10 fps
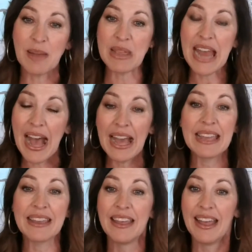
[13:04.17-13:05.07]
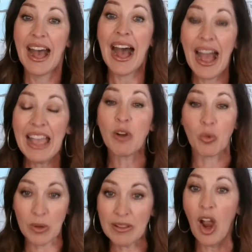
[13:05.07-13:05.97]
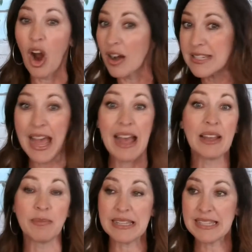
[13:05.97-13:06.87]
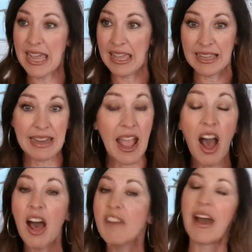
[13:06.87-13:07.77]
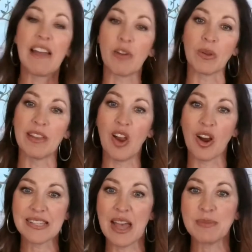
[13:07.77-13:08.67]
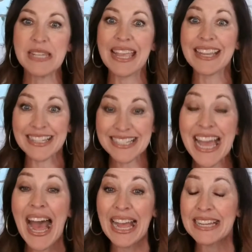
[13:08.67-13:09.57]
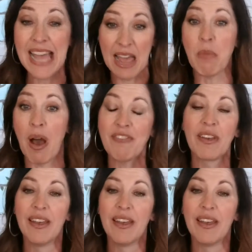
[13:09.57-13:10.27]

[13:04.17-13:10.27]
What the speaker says: I mean, I have a really hard time taking a day off. I have a really hard time taking a time off.